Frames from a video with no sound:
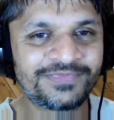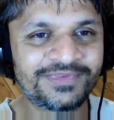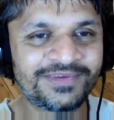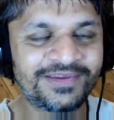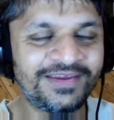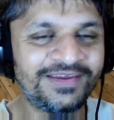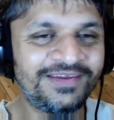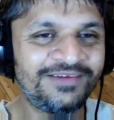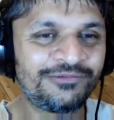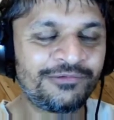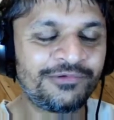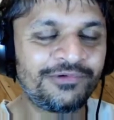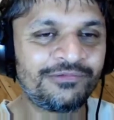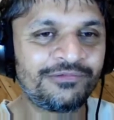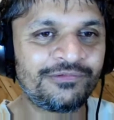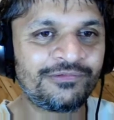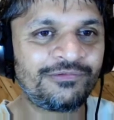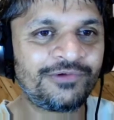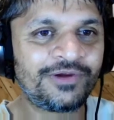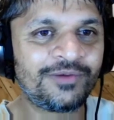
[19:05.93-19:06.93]
Okay, if
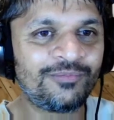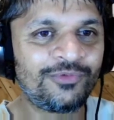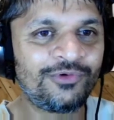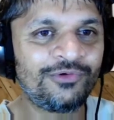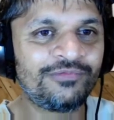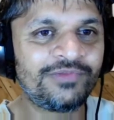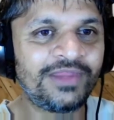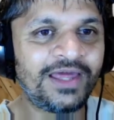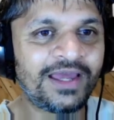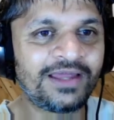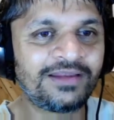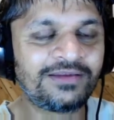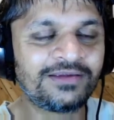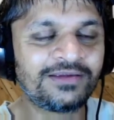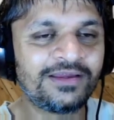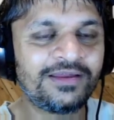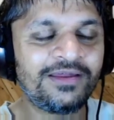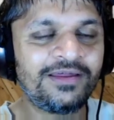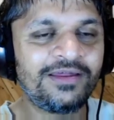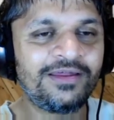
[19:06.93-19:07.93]
we can prove that,
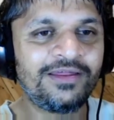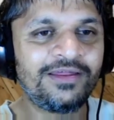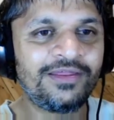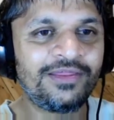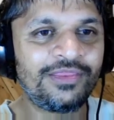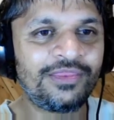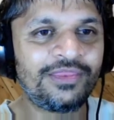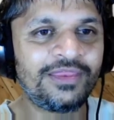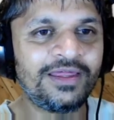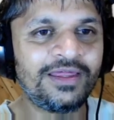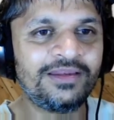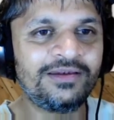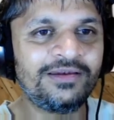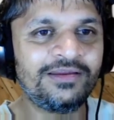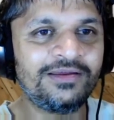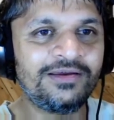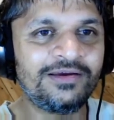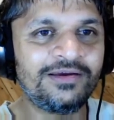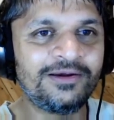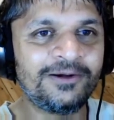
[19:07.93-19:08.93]

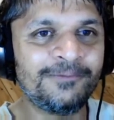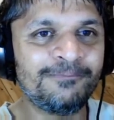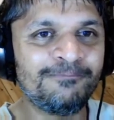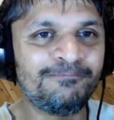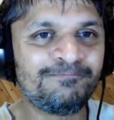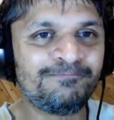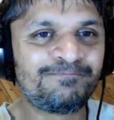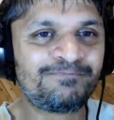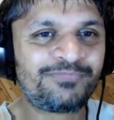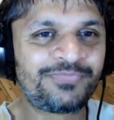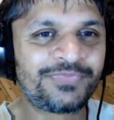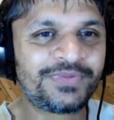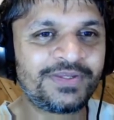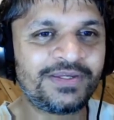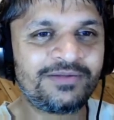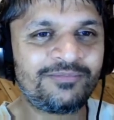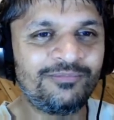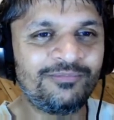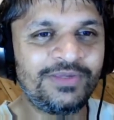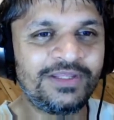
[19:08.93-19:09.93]
then
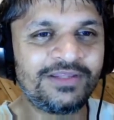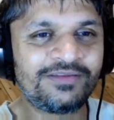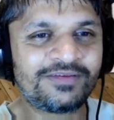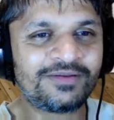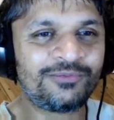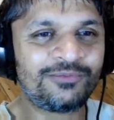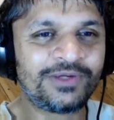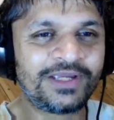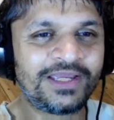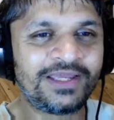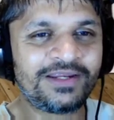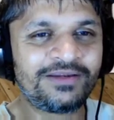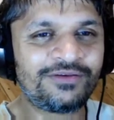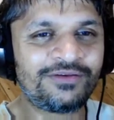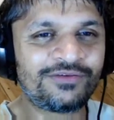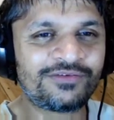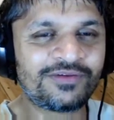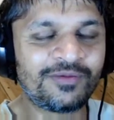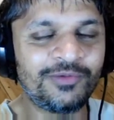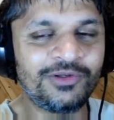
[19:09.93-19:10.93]
it means that we're getting to
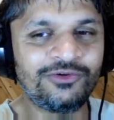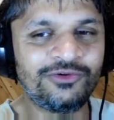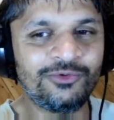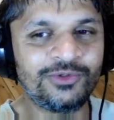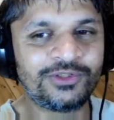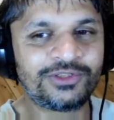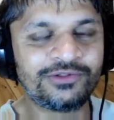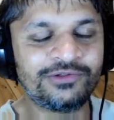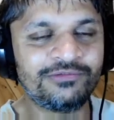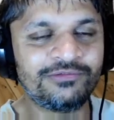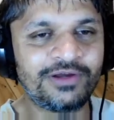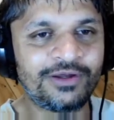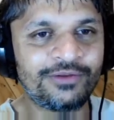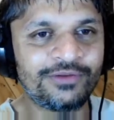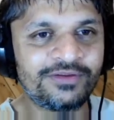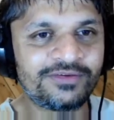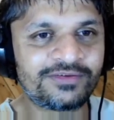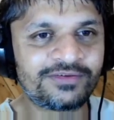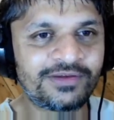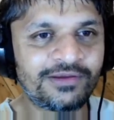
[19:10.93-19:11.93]
some intuition of how
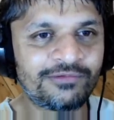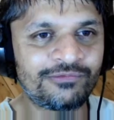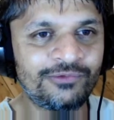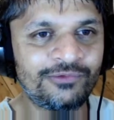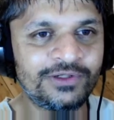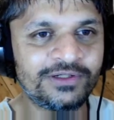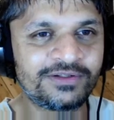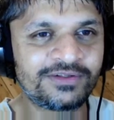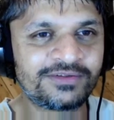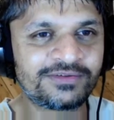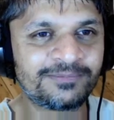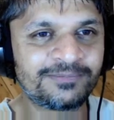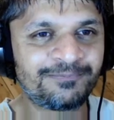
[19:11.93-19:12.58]
this stuff works.